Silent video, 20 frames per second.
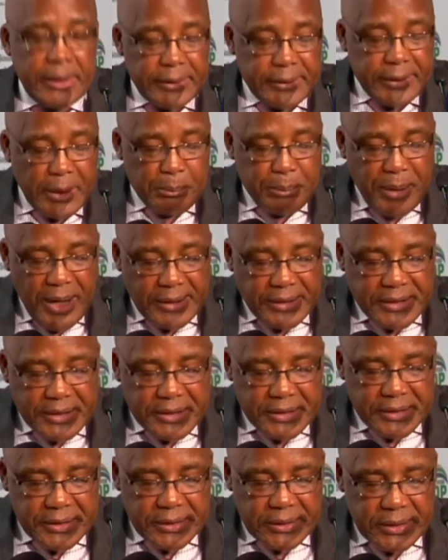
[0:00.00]
the
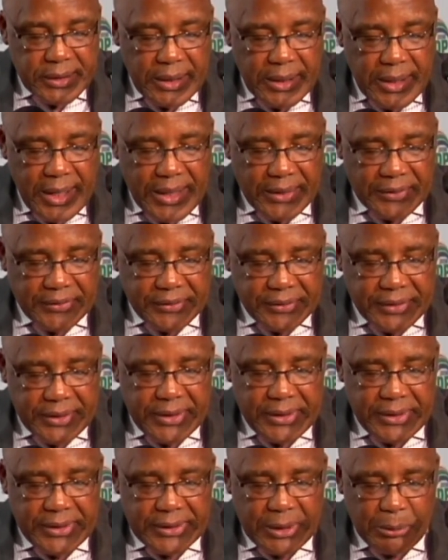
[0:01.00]
parties are
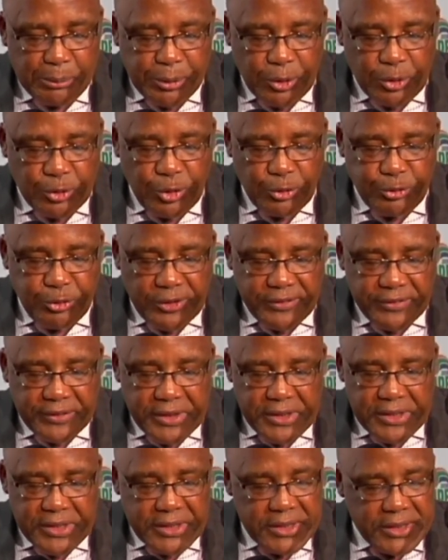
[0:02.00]
still in the process of
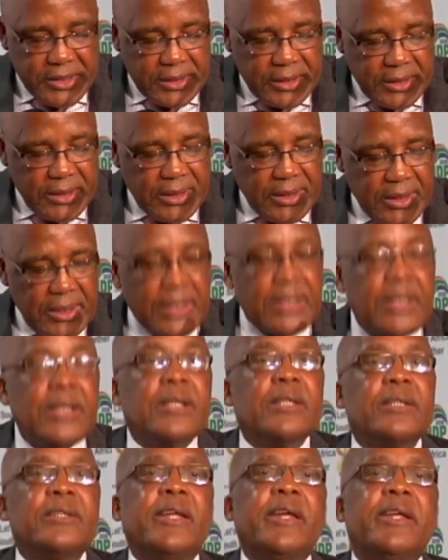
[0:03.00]
exchanging
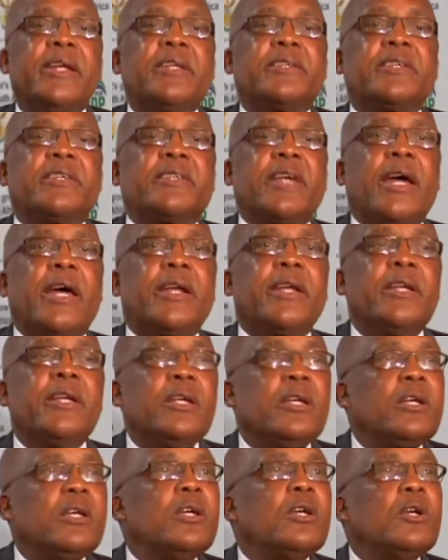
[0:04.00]
the
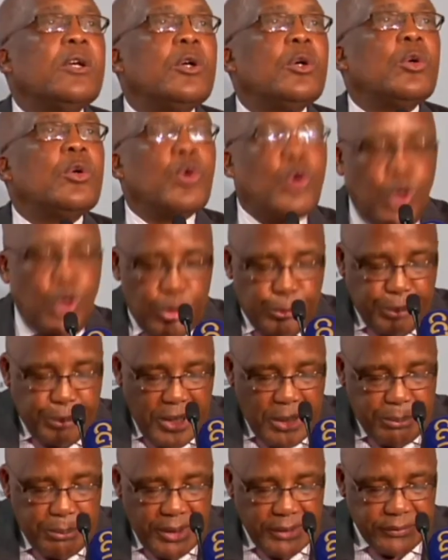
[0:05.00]
necessary court
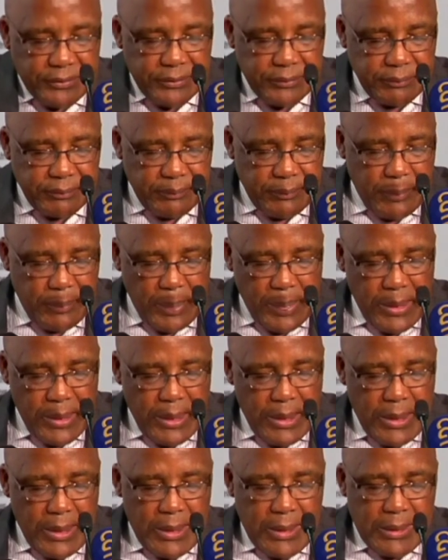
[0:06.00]
papers.
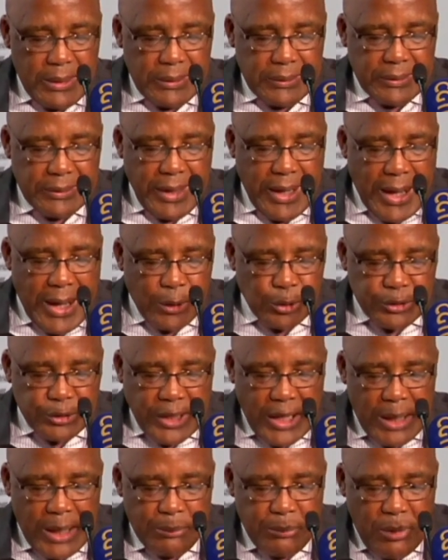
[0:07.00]
The
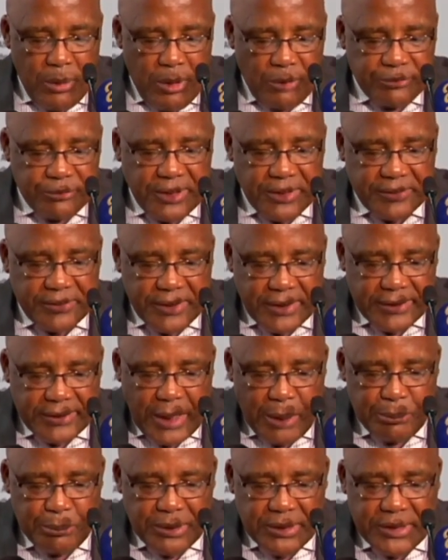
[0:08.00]
outcome of the said
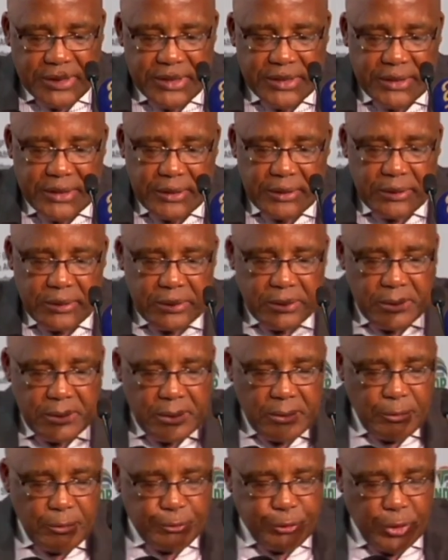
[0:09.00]
application
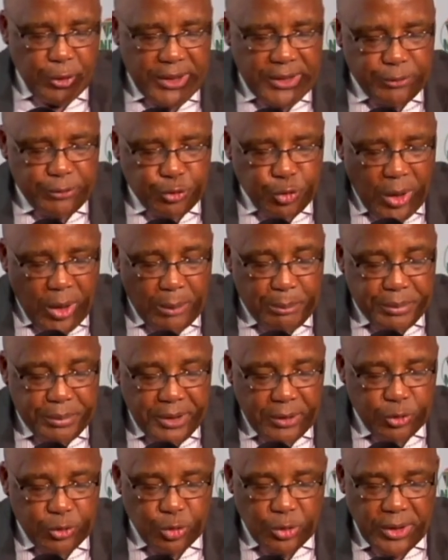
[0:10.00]
for leave to
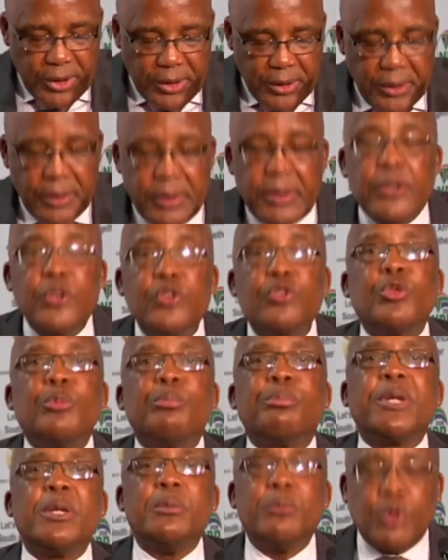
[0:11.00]
appeal to the
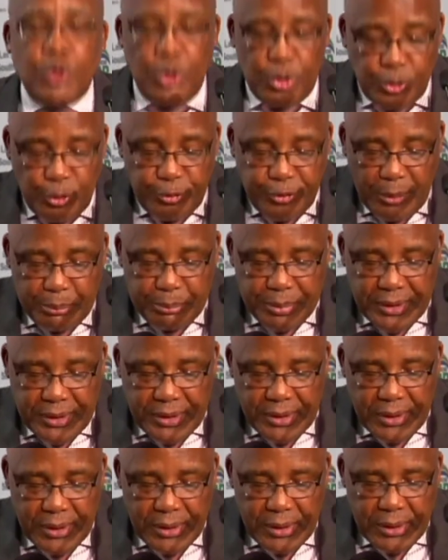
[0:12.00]
Supreme Court of
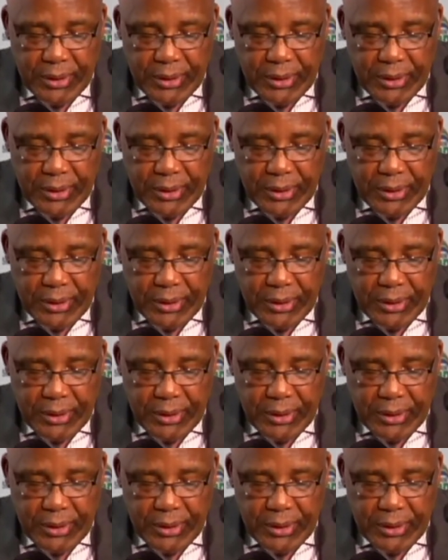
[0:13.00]
Appeal